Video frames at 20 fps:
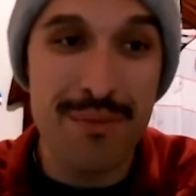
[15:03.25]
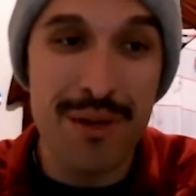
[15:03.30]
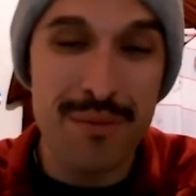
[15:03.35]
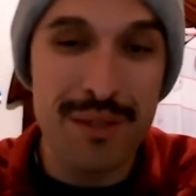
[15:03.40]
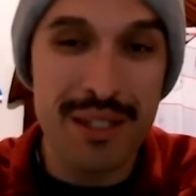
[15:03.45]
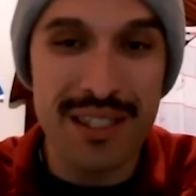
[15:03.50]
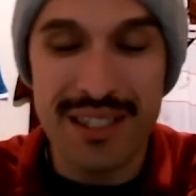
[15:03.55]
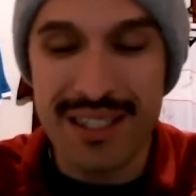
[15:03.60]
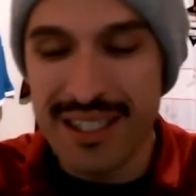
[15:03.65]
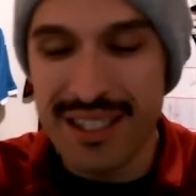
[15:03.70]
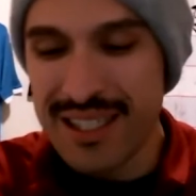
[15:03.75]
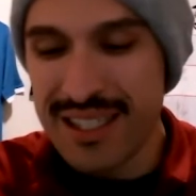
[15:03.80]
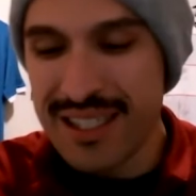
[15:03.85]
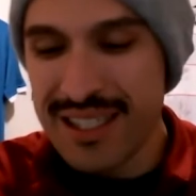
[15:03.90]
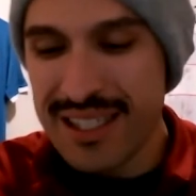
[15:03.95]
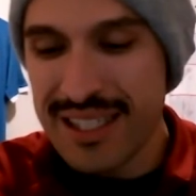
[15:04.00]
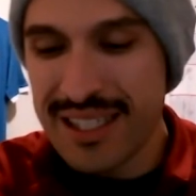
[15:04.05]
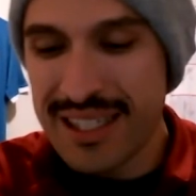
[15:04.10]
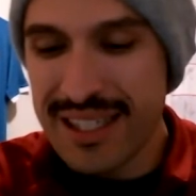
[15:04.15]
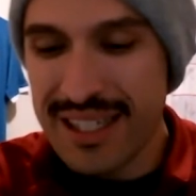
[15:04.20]
I mean,
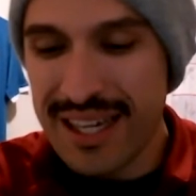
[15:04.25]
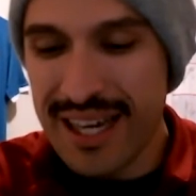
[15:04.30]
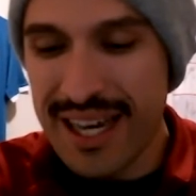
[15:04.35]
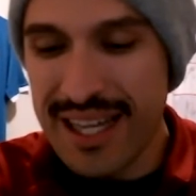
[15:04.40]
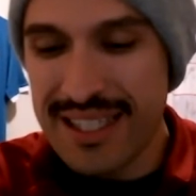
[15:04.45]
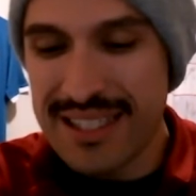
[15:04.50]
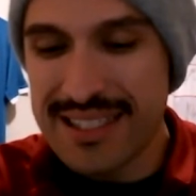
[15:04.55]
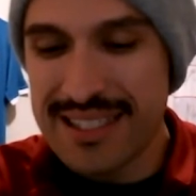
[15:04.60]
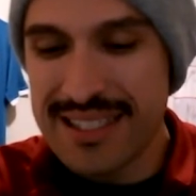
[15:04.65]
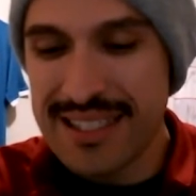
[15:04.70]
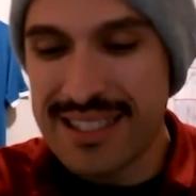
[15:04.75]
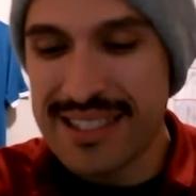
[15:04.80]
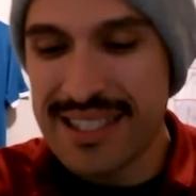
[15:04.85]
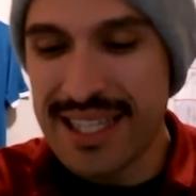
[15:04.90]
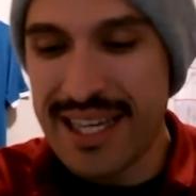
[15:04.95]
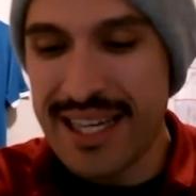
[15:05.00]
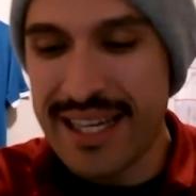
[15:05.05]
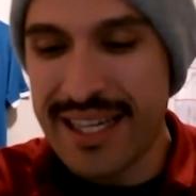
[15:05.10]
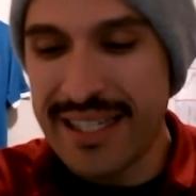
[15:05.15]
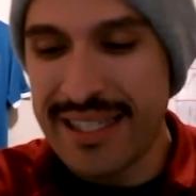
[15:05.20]
it had its
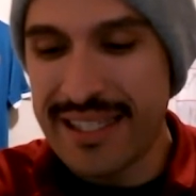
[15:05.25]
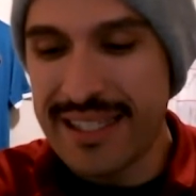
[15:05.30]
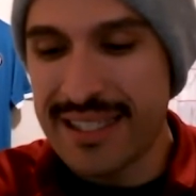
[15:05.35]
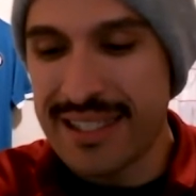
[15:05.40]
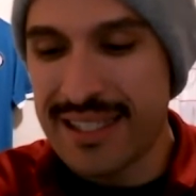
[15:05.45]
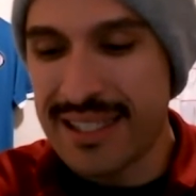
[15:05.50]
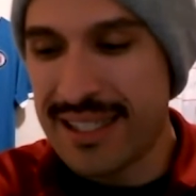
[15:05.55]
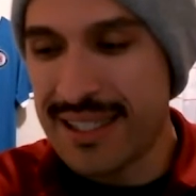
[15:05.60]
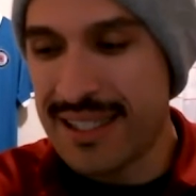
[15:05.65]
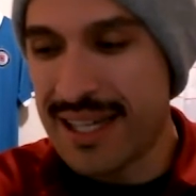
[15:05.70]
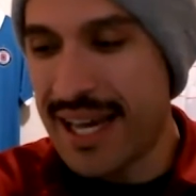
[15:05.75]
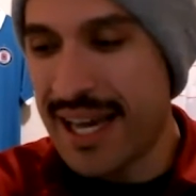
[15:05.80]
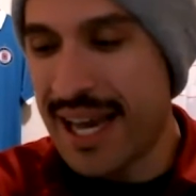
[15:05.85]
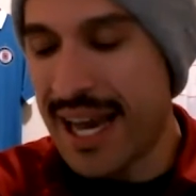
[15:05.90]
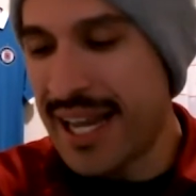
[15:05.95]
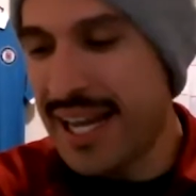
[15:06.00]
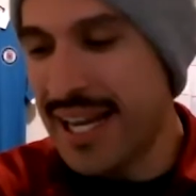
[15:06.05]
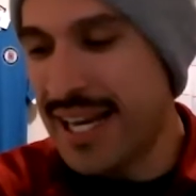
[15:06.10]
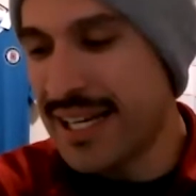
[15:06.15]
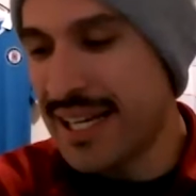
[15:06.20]
design.
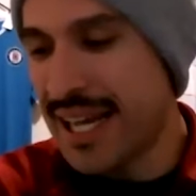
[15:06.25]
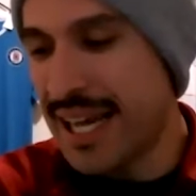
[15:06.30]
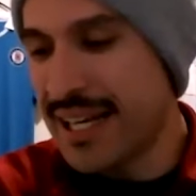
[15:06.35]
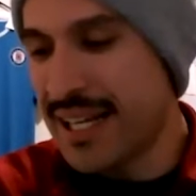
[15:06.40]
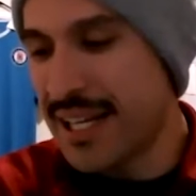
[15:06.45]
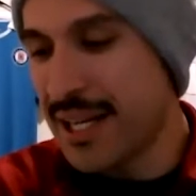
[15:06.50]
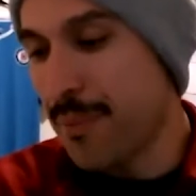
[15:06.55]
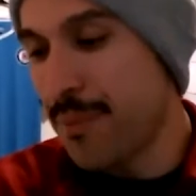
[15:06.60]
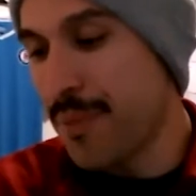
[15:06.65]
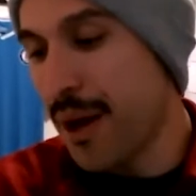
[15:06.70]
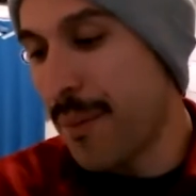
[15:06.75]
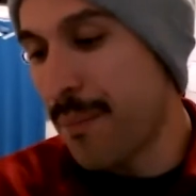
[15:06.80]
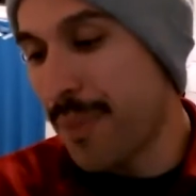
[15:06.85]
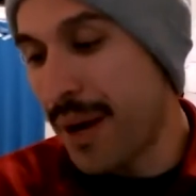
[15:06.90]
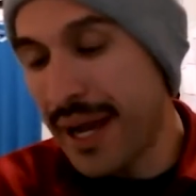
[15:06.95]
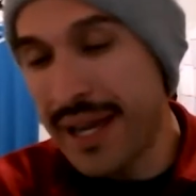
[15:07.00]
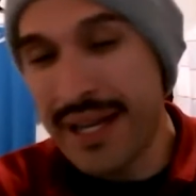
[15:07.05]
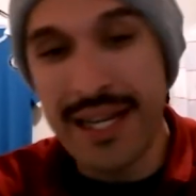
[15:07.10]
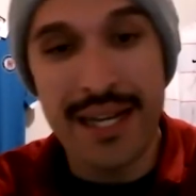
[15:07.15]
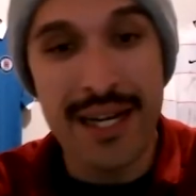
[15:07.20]
I didn't ended up not
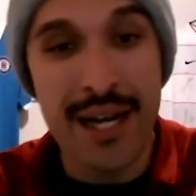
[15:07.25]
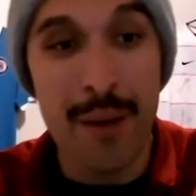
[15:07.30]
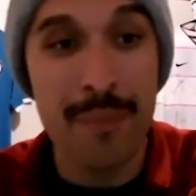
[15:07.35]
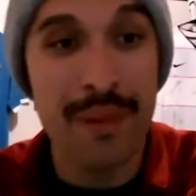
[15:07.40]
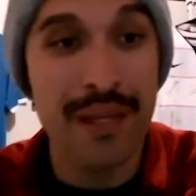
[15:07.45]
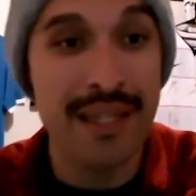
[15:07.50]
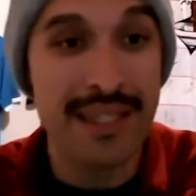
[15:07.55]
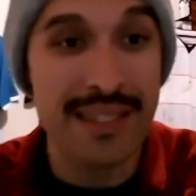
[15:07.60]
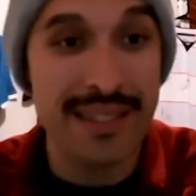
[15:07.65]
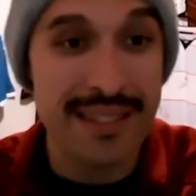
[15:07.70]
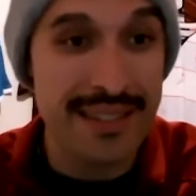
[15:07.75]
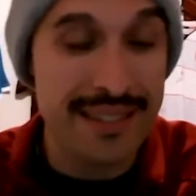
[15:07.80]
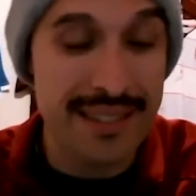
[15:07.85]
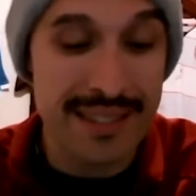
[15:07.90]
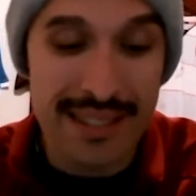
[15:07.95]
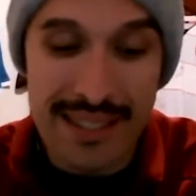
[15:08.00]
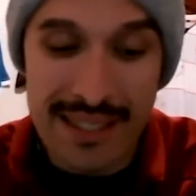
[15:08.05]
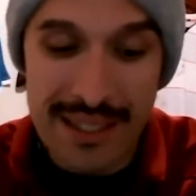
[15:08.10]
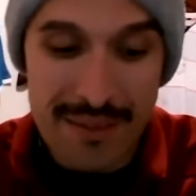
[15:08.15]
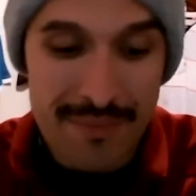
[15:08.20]
buying it, not because
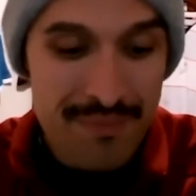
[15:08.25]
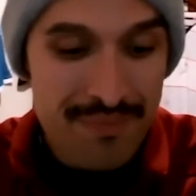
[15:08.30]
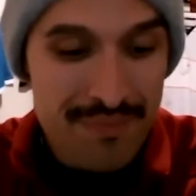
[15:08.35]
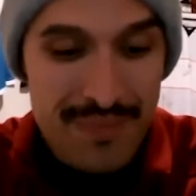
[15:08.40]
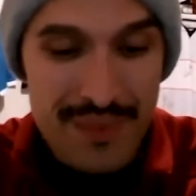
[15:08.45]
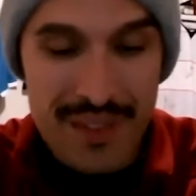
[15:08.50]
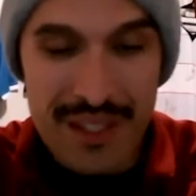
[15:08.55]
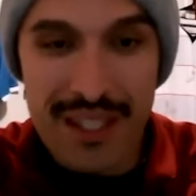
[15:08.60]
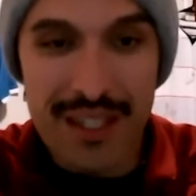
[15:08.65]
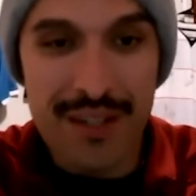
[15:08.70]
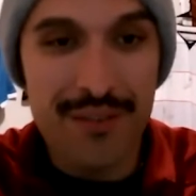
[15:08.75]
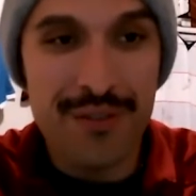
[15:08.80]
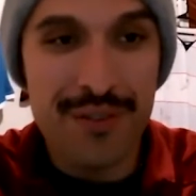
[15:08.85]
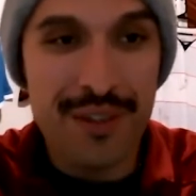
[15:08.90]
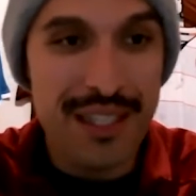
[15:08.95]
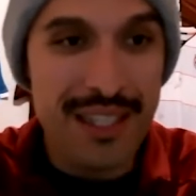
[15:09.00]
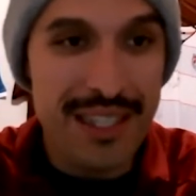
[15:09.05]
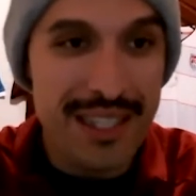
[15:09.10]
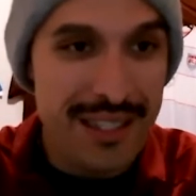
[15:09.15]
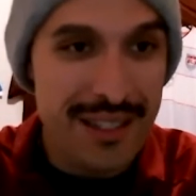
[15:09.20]
of
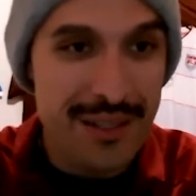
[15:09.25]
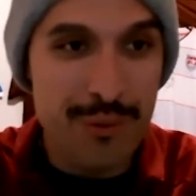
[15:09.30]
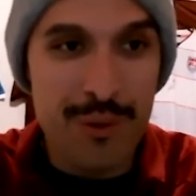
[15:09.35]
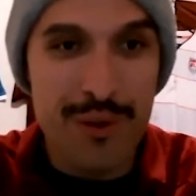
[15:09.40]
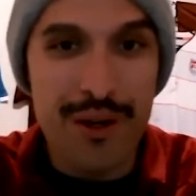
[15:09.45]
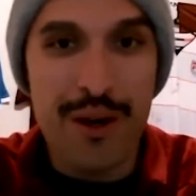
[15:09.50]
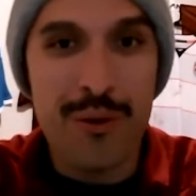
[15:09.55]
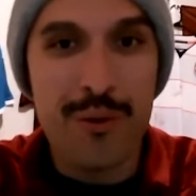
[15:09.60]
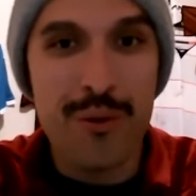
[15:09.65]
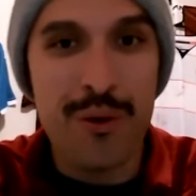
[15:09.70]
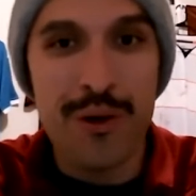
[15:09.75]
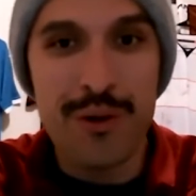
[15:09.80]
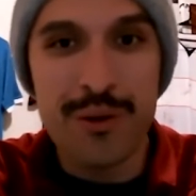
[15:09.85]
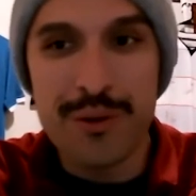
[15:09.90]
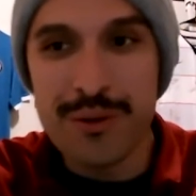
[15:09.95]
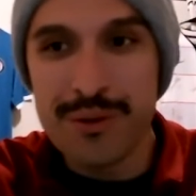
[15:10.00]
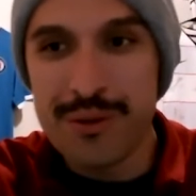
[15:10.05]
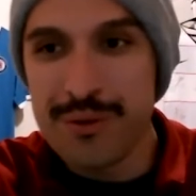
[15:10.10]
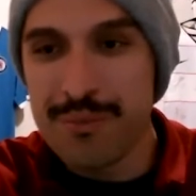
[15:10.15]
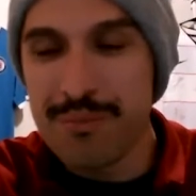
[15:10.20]
the quote
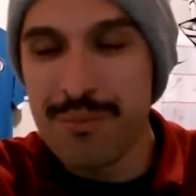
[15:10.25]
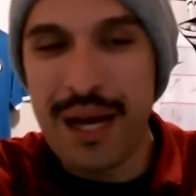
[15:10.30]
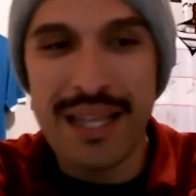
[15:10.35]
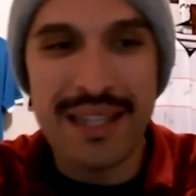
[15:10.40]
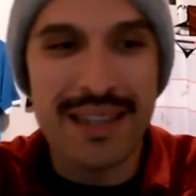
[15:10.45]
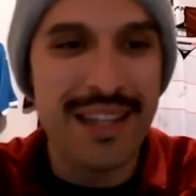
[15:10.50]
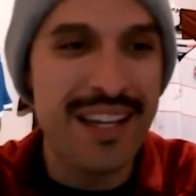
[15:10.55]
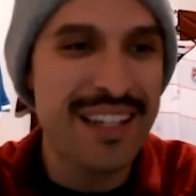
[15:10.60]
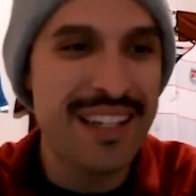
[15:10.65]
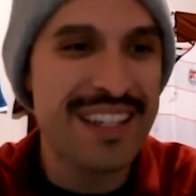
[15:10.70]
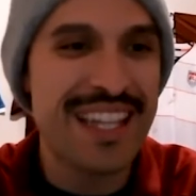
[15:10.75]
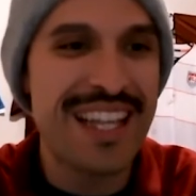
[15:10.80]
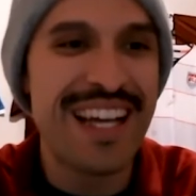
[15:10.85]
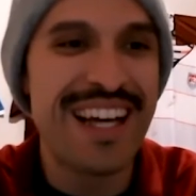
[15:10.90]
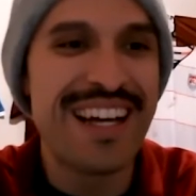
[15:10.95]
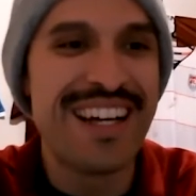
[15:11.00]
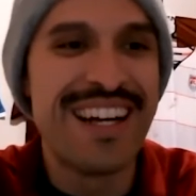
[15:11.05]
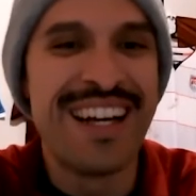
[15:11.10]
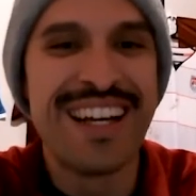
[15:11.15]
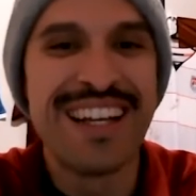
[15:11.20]
unquote bad luck
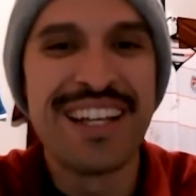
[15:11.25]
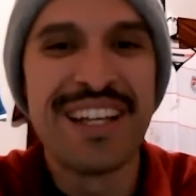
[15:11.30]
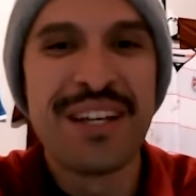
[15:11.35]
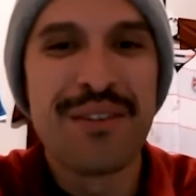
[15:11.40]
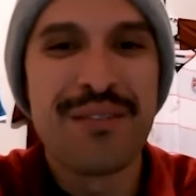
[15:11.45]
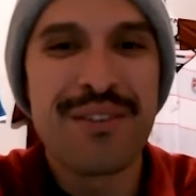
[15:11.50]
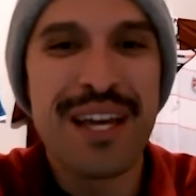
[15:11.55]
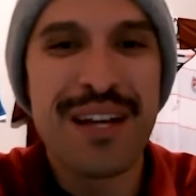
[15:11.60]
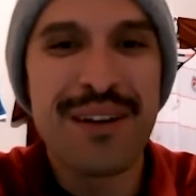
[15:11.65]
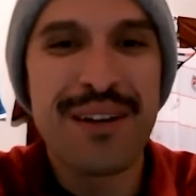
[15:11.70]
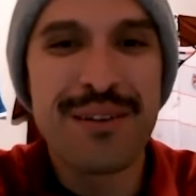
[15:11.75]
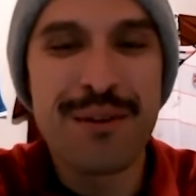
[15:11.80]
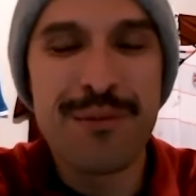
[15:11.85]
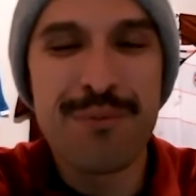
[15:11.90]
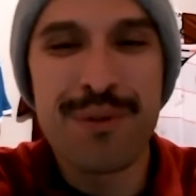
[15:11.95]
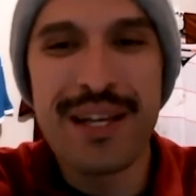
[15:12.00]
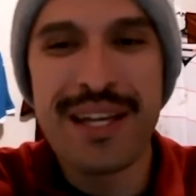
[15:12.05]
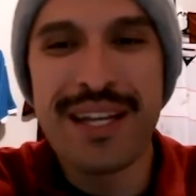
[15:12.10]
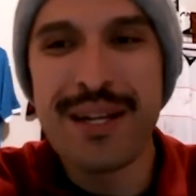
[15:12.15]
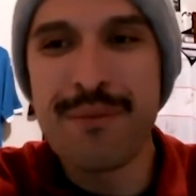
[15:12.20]
that we had when we
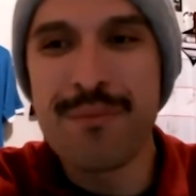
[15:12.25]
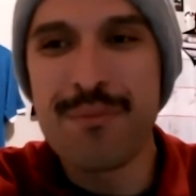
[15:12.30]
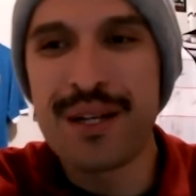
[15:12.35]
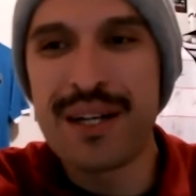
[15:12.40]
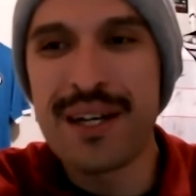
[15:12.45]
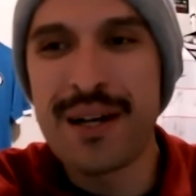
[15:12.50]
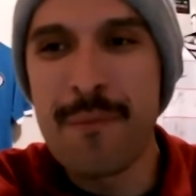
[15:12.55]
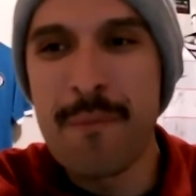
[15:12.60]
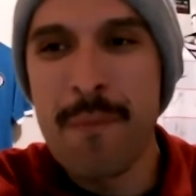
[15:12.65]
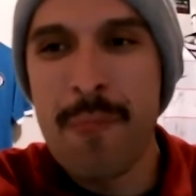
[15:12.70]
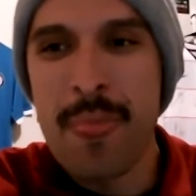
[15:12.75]
played it, but